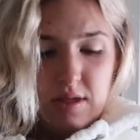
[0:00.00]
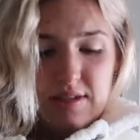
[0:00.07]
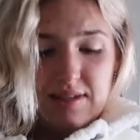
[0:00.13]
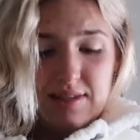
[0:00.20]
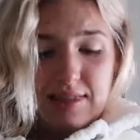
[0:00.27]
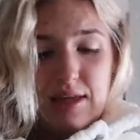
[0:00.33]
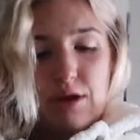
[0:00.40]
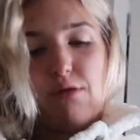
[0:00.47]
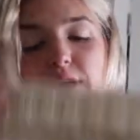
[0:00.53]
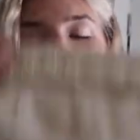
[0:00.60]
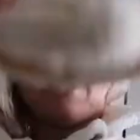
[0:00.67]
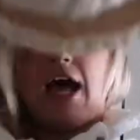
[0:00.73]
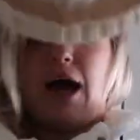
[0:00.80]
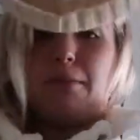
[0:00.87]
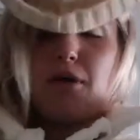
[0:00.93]
This is literally
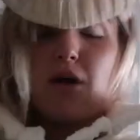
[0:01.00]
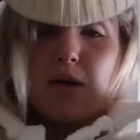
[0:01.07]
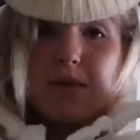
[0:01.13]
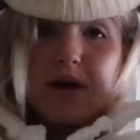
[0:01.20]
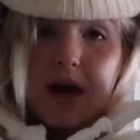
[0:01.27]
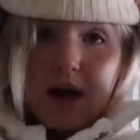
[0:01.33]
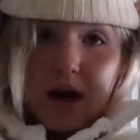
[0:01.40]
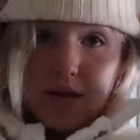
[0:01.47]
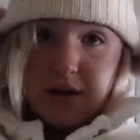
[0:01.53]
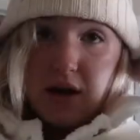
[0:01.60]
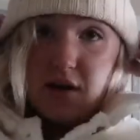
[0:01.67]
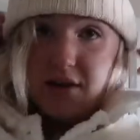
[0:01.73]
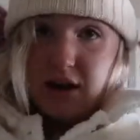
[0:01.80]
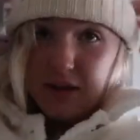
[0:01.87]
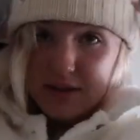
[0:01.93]
an Abercrombie hat. I think
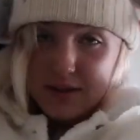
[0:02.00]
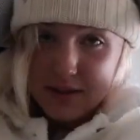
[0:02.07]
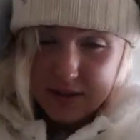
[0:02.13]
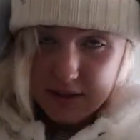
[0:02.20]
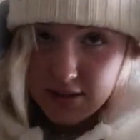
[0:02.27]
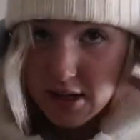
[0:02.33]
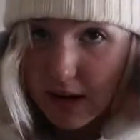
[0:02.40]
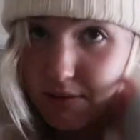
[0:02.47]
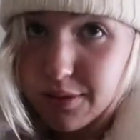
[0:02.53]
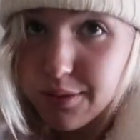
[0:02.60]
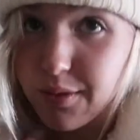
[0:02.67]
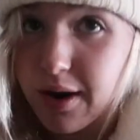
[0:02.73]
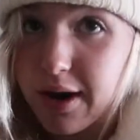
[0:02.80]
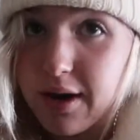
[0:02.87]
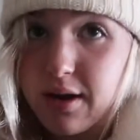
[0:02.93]
I've had this in seventh
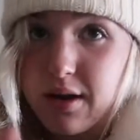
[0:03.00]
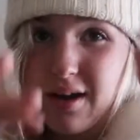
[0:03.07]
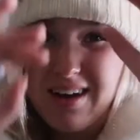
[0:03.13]
grade.